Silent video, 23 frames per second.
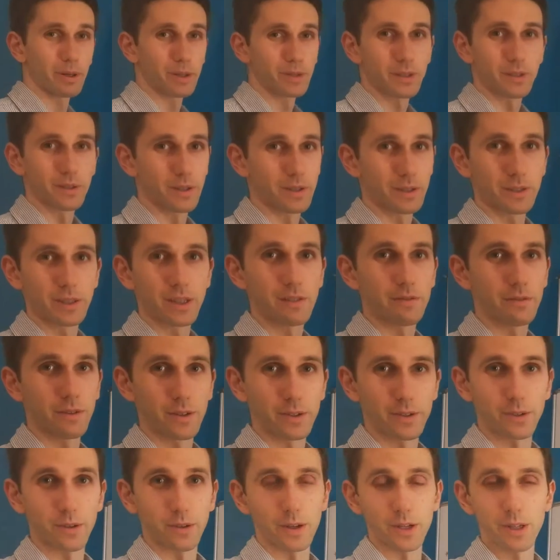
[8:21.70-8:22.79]
person is
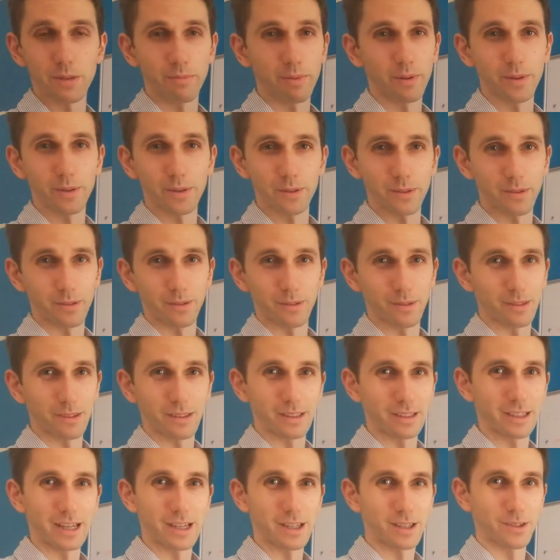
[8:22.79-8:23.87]
different so each
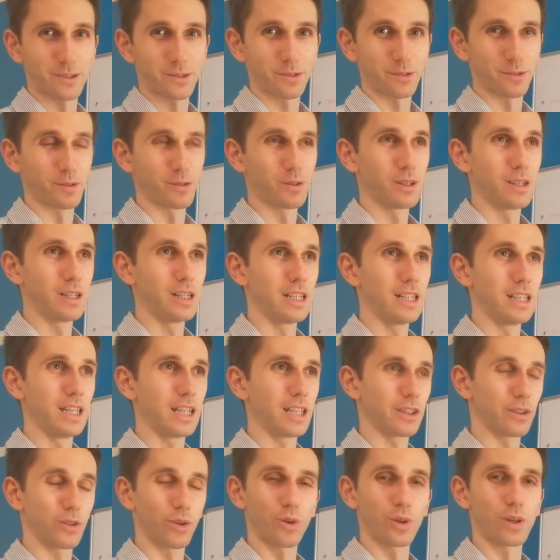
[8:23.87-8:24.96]
person has to
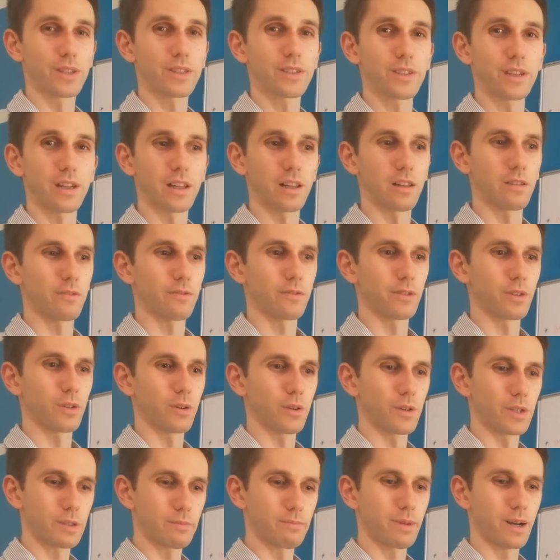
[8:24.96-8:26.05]
know itself
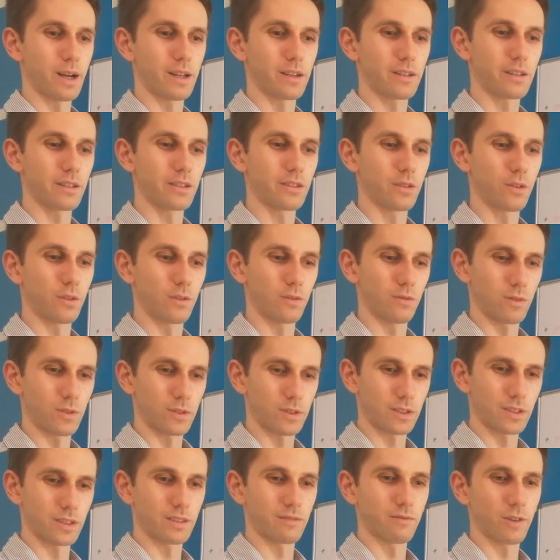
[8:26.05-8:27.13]
know its body know
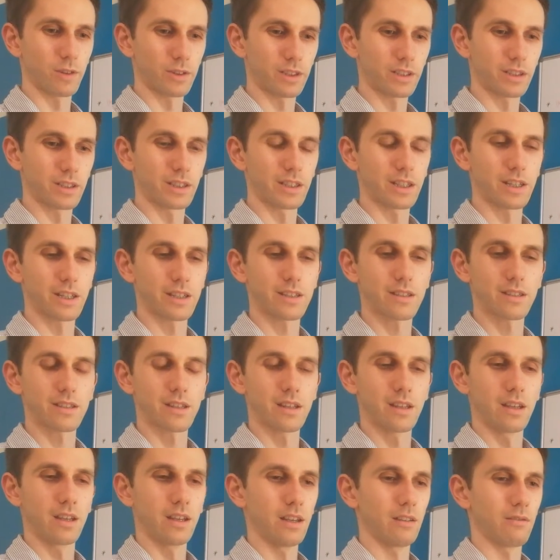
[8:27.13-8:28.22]
what's it, what it needs
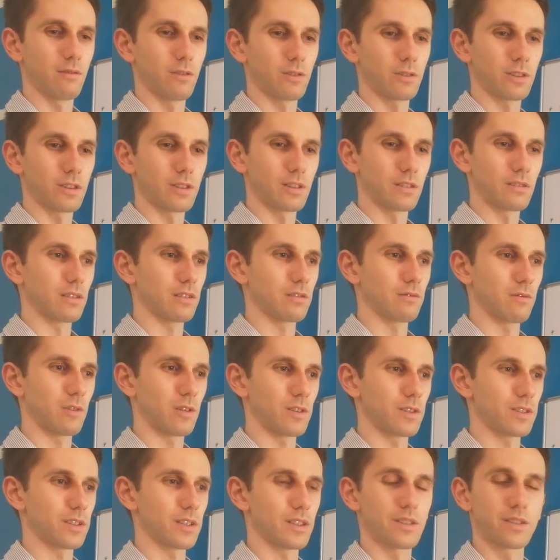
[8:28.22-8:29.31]
what it uh,
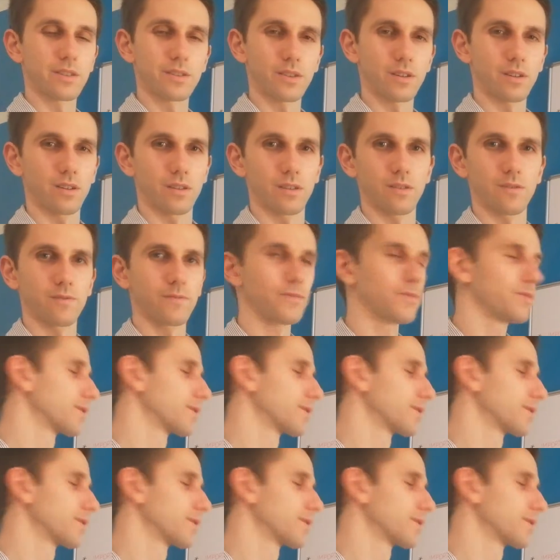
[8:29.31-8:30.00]
wants and so on